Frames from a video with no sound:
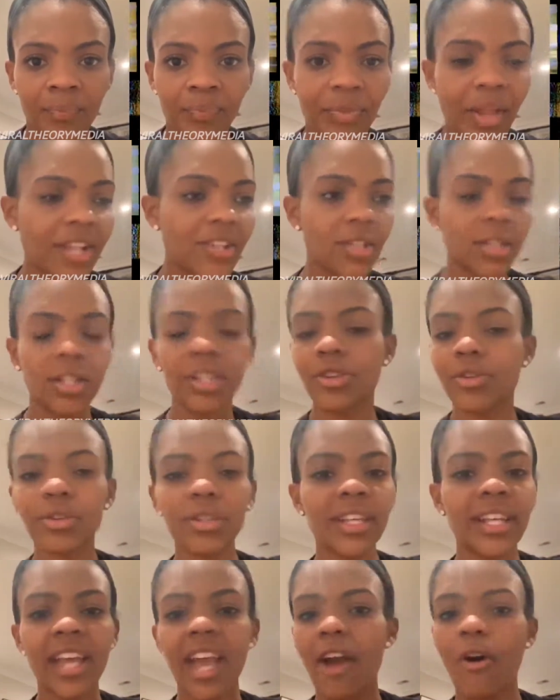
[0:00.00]
That's
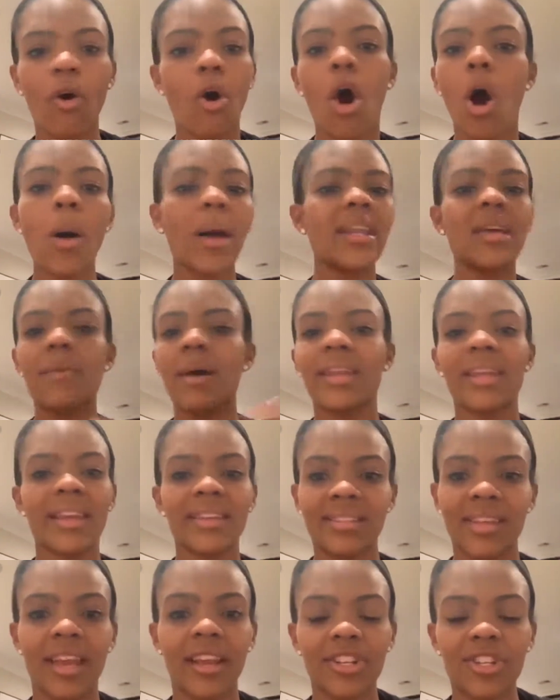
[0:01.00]
literally all anybody is
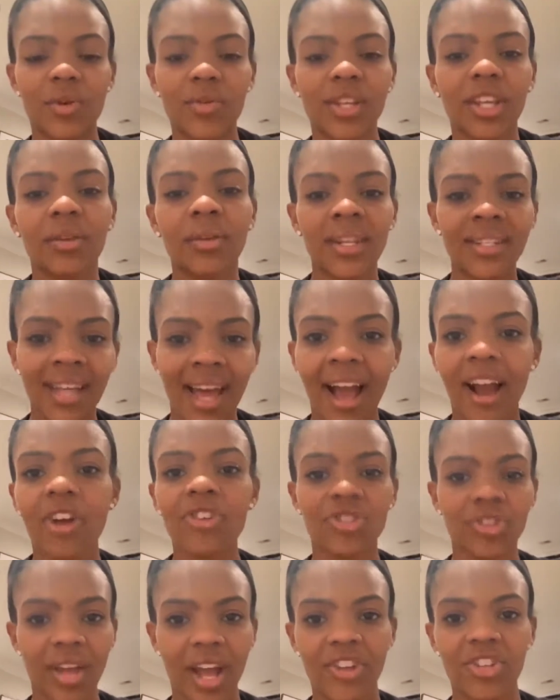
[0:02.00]
saying to you, is that you need to
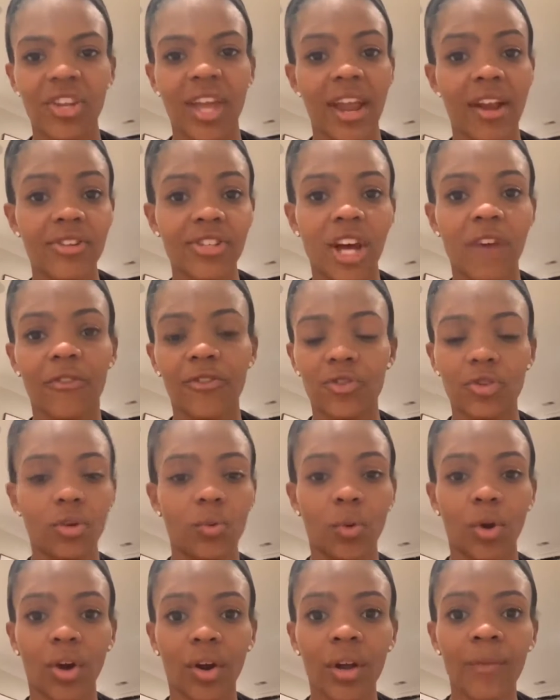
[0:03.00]
actually educate yourself and do the
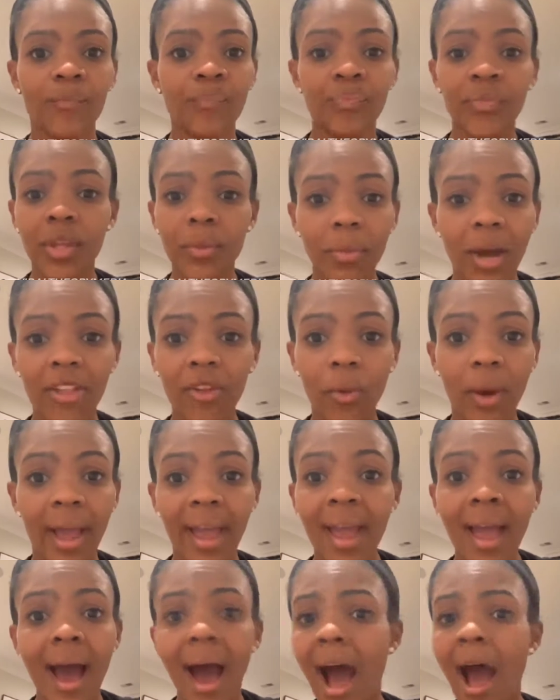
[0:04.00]
work. By the way,
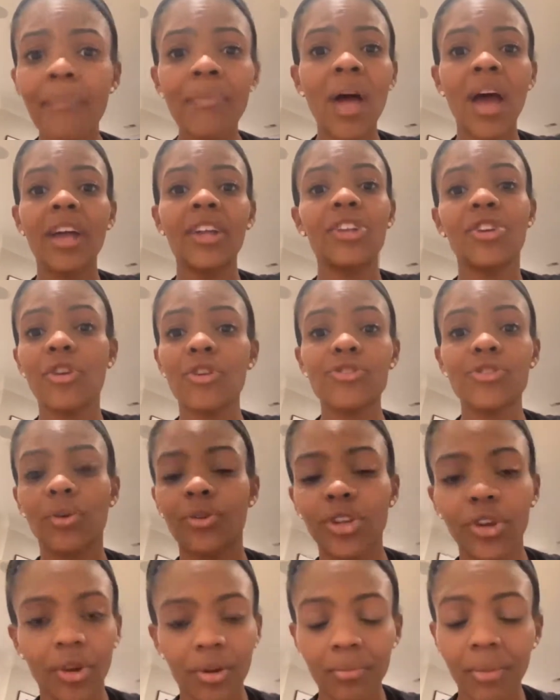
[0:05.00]
I'm not in your
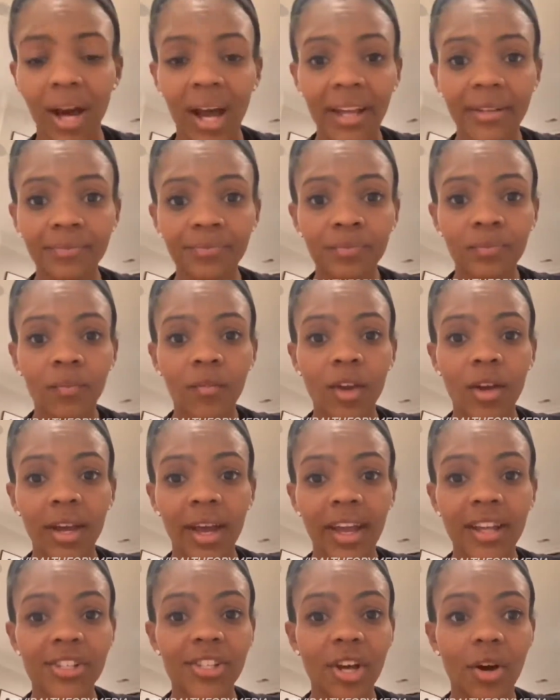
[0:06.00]
zone, you're in mine.
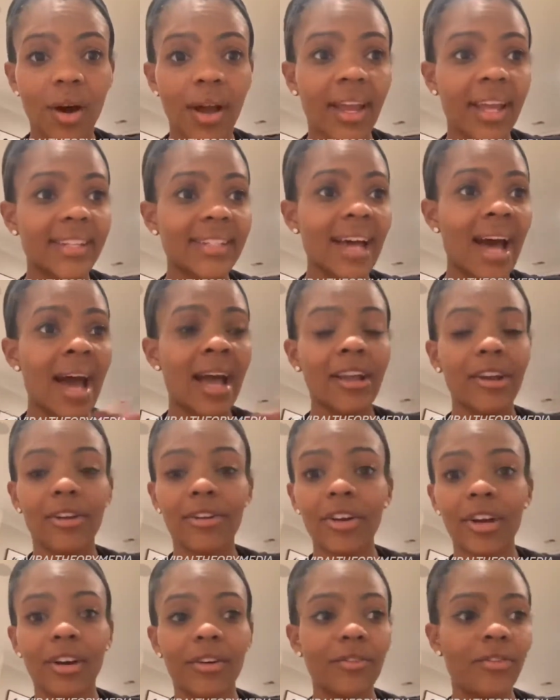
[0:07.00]
Okay, so I get tired
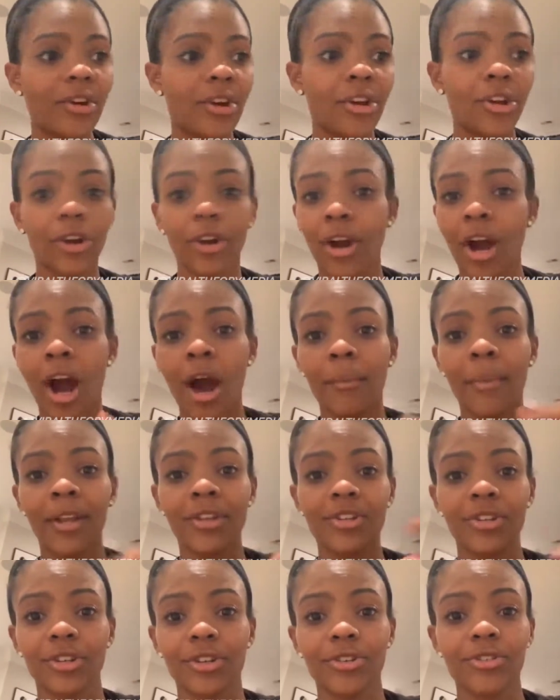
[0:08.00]
of your
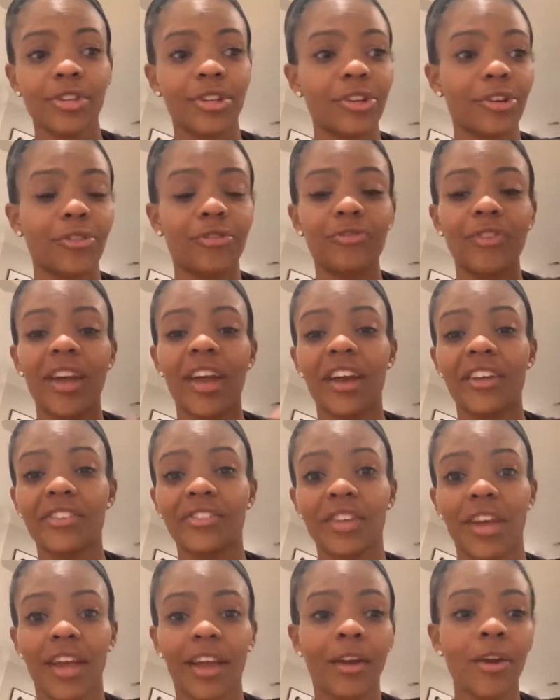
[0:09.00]
commenters and your fans
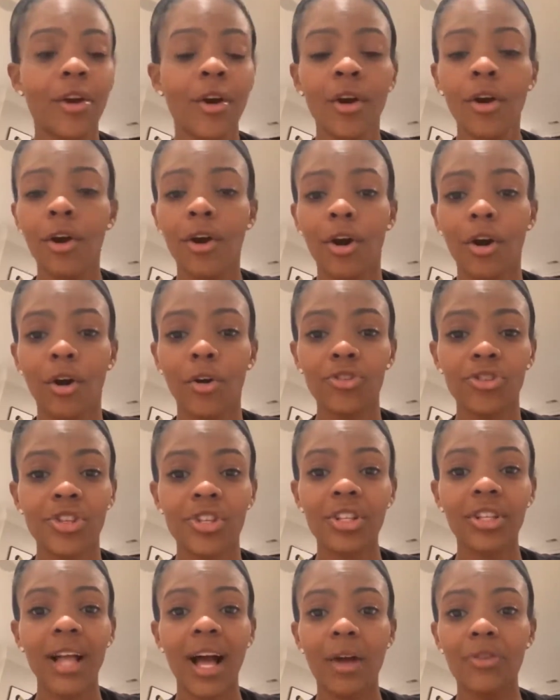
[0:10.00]
saying, oh, she's
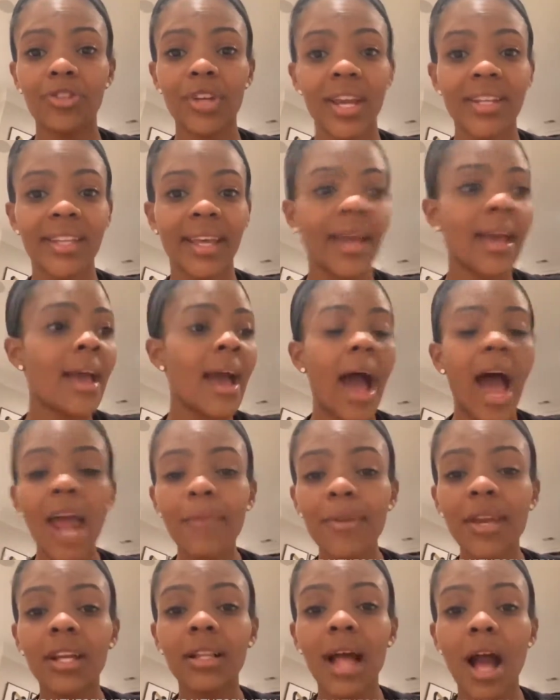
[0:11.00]
clout chasing. I'd
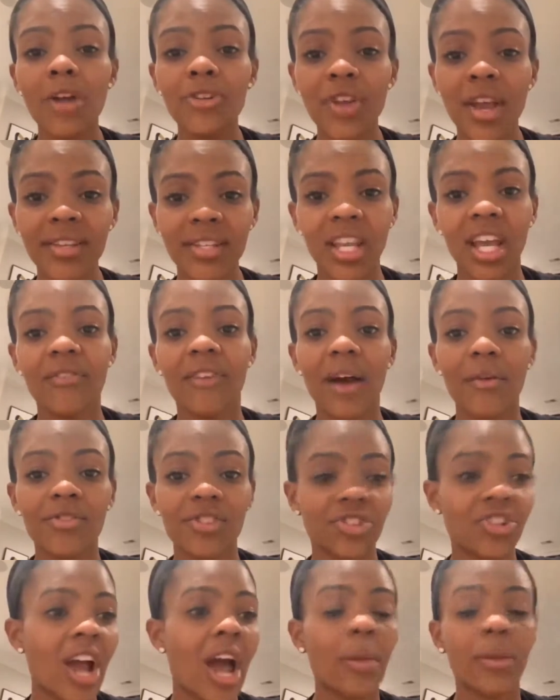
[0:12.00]
be clout chasing if I
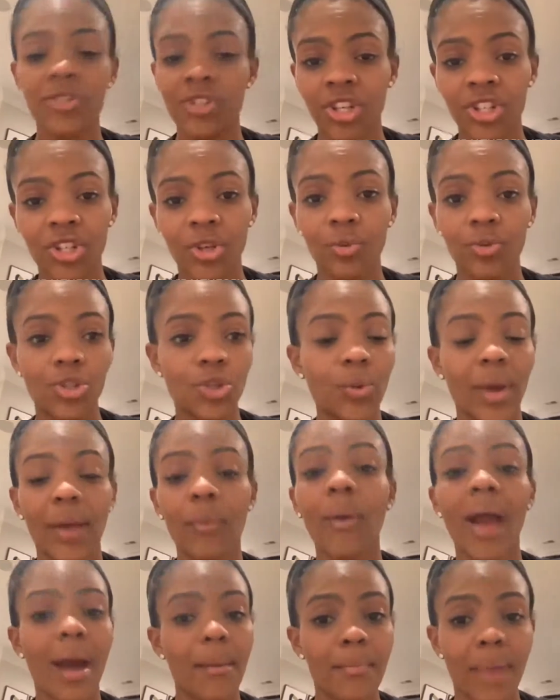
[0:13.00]
was challenging you to a
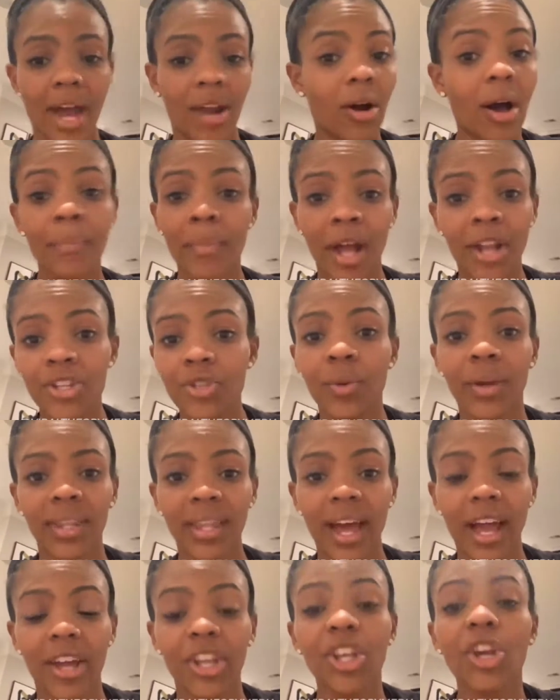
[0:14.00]
rap battle. I'm not doing
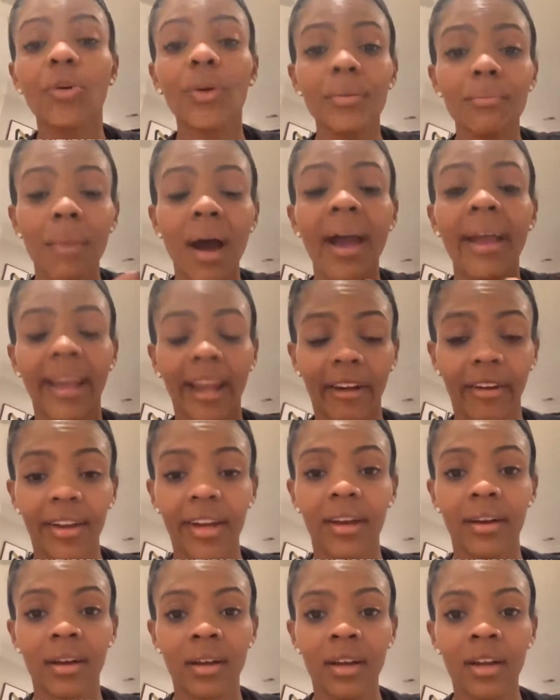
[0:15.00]
that. You're in my
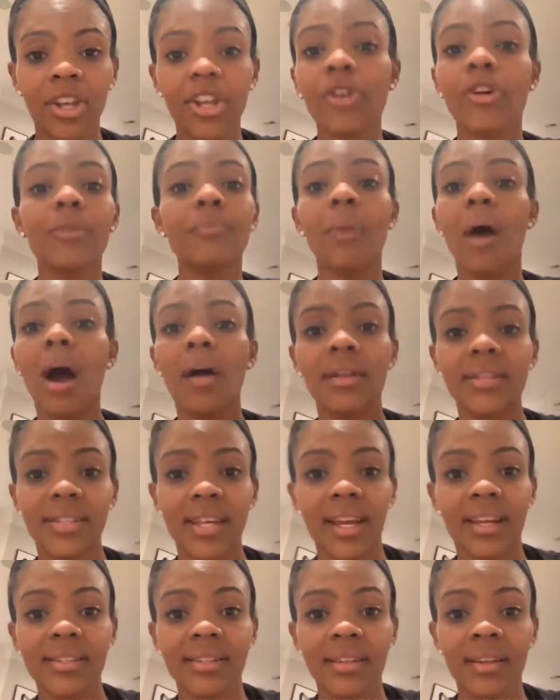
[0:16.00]
area. You're in
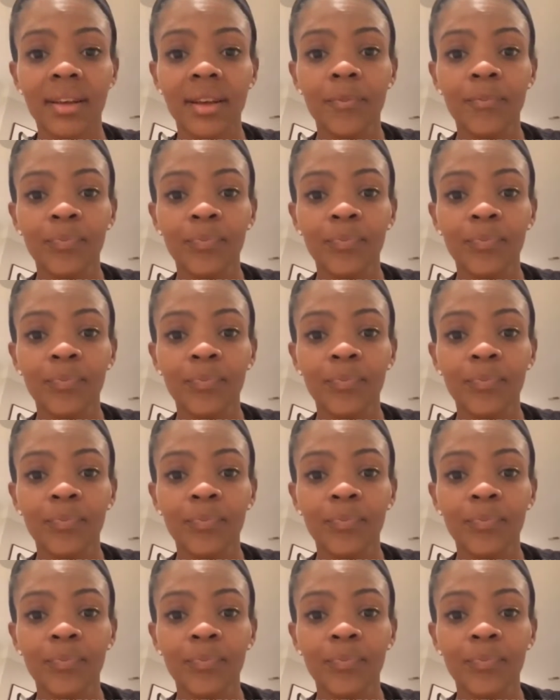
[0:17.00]
politics.